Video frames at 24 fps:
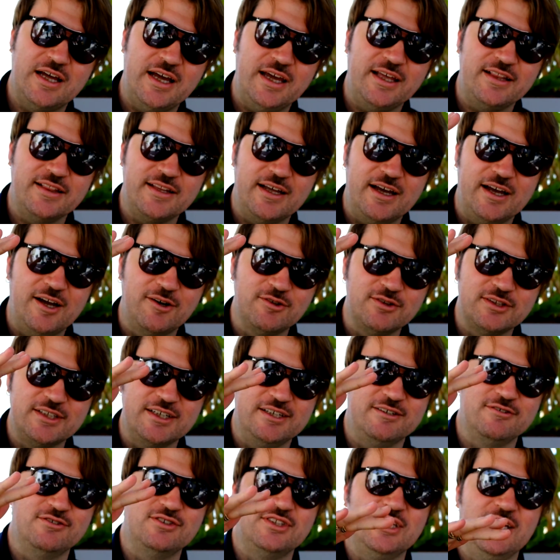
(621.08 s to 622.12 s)
lying
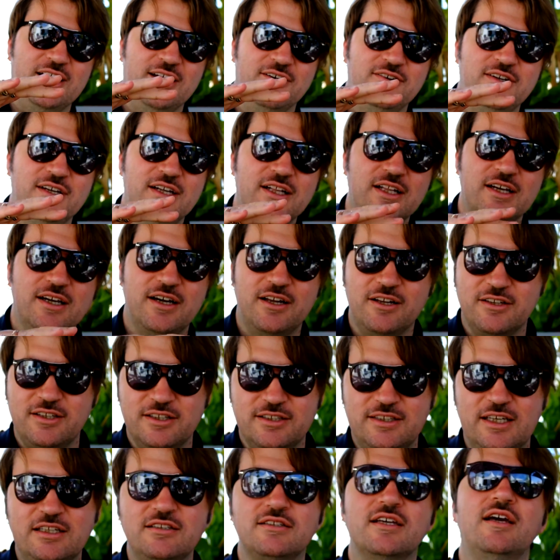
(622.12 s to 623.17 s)
down, and all
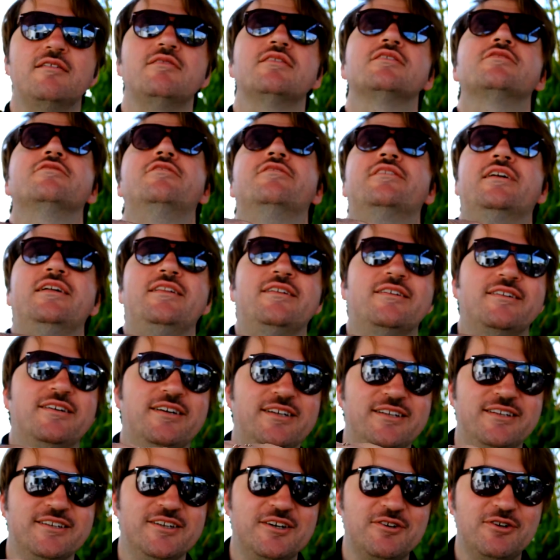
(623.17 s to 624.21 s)
the 10 times he's already,
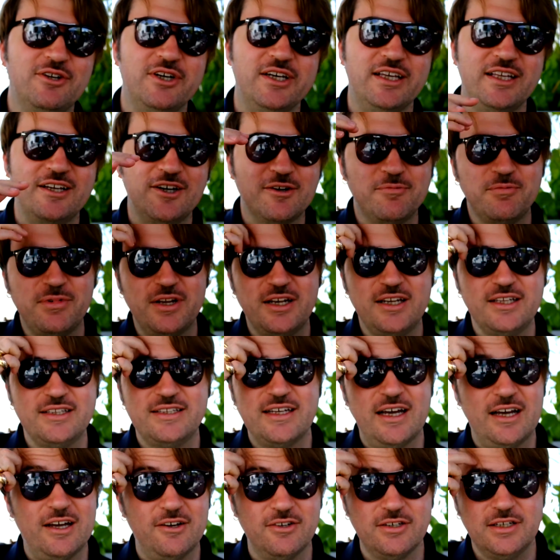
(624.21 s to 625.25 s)
you know, lying
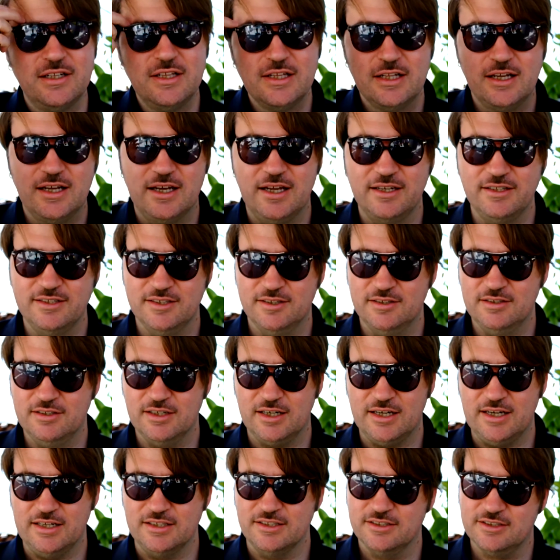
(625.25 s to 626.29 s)
completely down, and
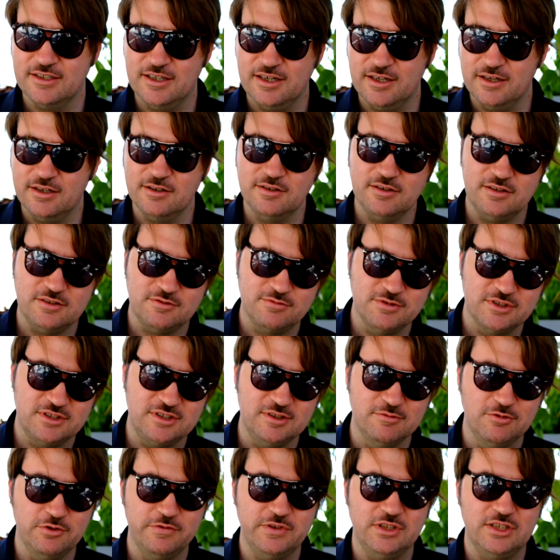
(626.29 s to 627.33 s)
the hands are, he's
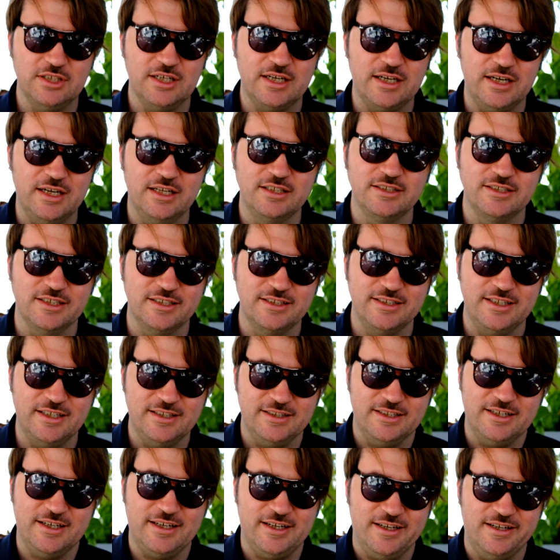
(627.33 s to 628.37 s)
still moving the hands, and
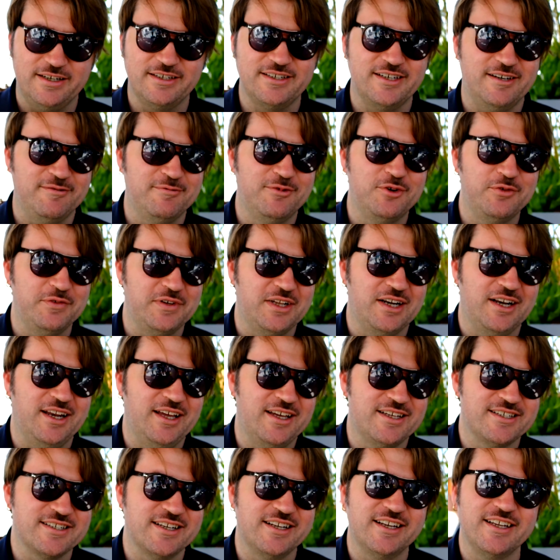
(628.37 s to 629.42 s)
then the hands are moving
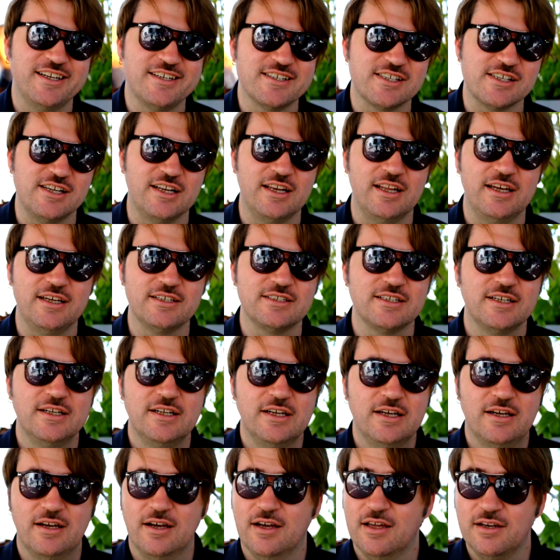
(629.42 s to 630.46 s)
less and less and less,
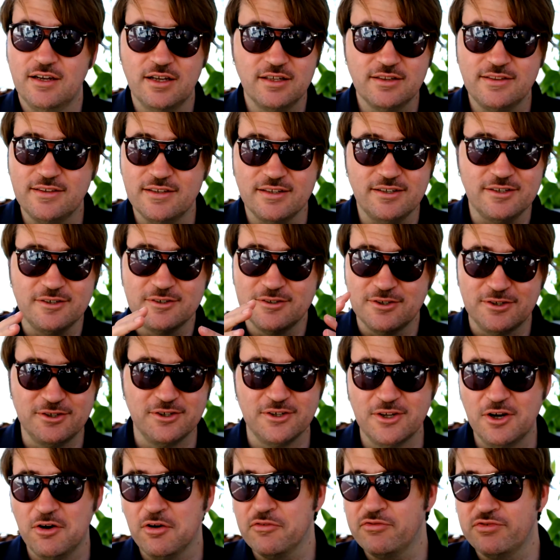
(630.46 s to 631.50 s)
and until you
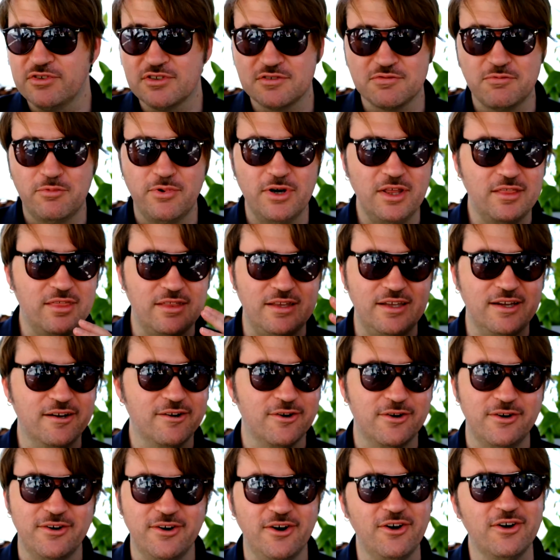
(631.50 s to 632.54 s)
don't know if he's
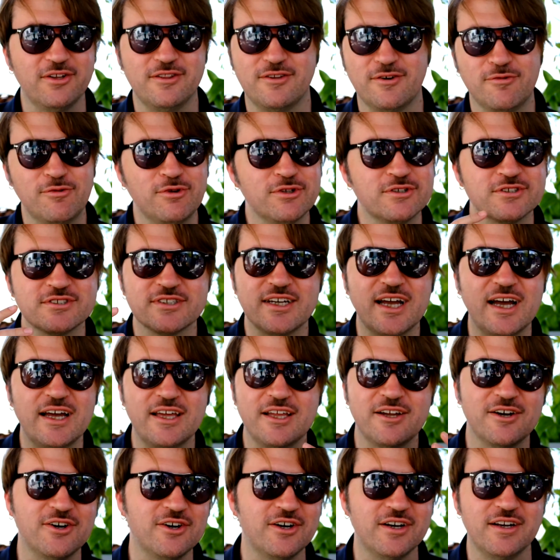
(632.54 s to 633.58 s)
breathing or not or what's
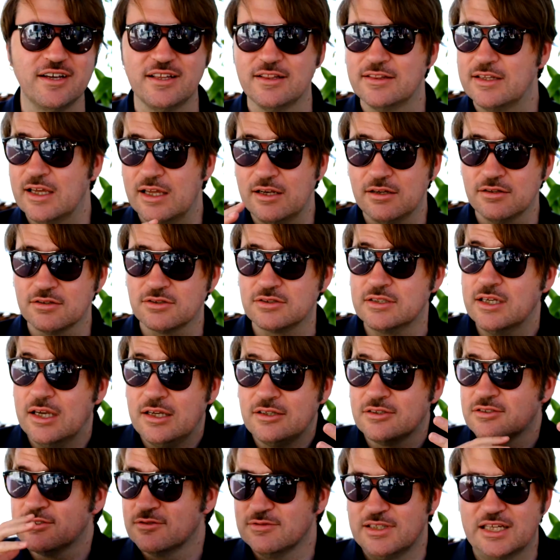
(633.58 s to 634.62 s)
going on, and then you
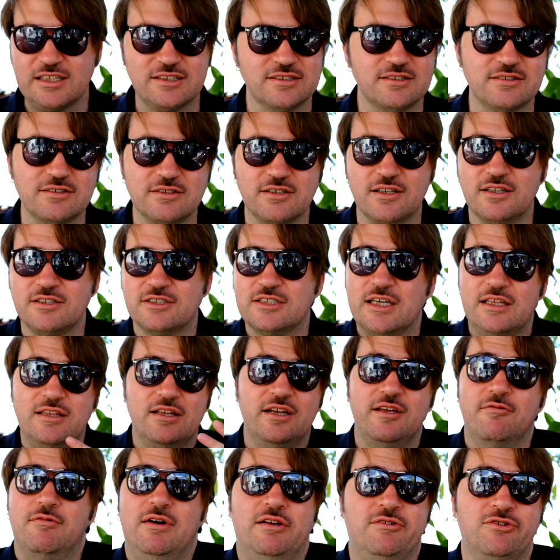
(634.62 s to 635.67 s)
say sometimes, and
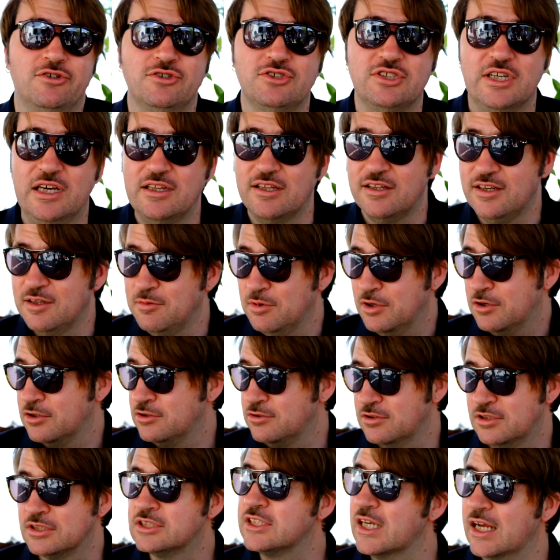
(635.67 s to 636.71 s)
suddenly, well, not suddenly,
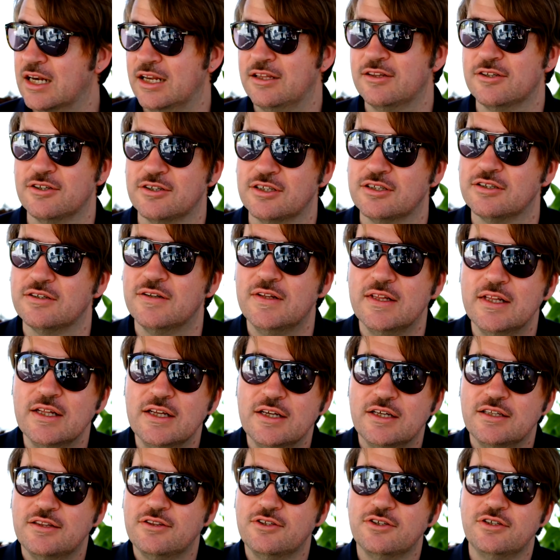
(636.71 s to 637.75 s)
because you exactly don't
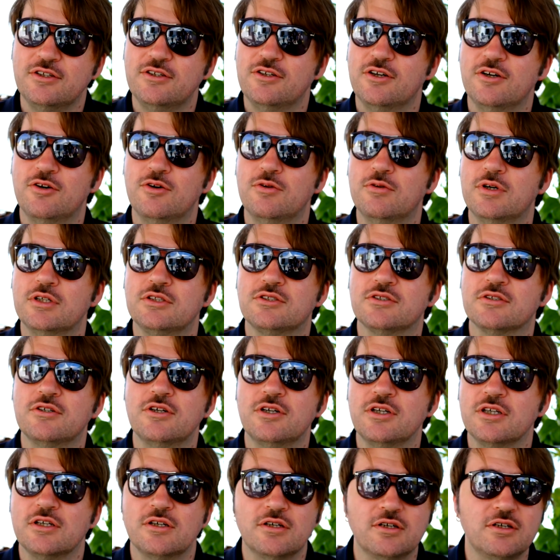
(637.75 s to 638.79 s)
know what's
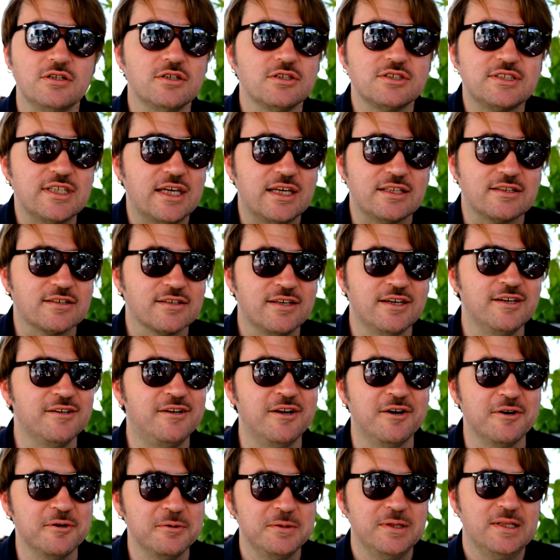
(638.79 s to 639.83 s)
going on, it's dead,
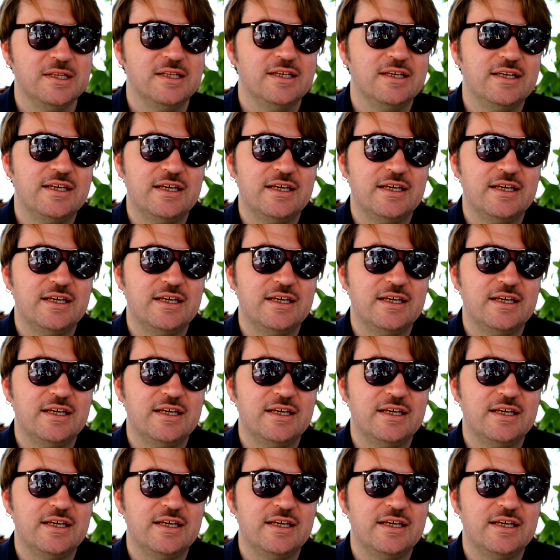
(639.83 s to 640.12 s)
you know.